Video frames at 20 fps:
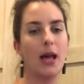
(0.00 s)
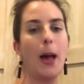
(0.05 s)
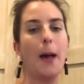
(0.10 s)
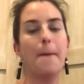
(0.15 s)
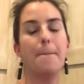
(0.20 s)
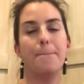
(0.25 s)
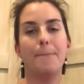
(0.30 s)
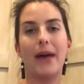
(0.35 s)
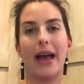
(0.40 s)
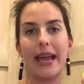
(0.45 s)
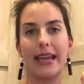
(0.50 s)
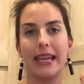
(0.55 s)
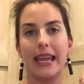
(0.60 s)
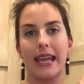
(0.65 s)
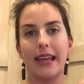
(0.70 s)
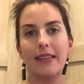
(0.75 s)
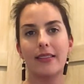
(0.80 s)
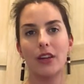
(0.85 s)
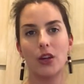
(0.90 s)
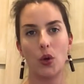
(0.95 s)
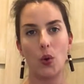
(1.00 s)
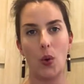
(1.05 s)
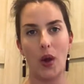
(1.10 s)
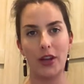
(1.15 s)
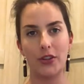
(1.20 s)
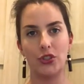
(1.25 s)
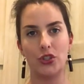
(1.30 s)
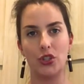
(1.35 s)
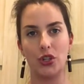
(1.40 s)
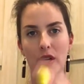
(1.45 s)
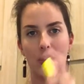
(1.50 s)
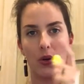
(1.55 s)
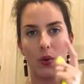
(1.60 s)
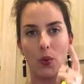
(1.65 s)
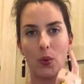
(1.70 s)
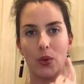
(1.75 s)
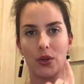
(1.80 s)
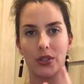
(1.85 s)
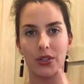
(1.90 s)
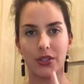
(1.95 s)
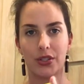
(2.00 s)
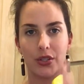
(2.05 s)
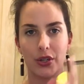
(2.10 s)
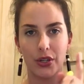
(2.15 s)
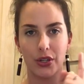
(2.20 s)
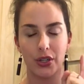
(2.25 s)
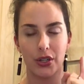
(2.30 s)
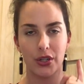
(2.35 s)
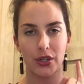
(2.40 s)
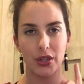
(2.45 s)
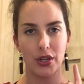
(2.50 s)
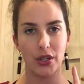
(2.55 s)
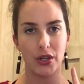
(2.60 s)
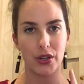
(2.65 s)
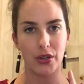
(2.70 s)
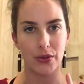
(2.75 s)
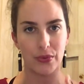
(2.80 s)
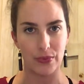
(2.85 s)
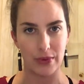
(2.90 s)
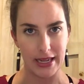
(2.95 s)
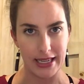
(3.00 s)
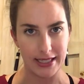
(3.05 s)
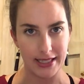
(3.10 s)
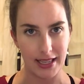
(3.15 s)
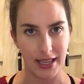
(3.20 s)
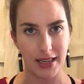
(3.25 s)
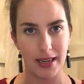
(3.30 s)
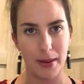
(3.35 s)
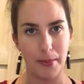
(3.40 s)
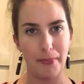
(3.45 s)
begging the question or circular reason.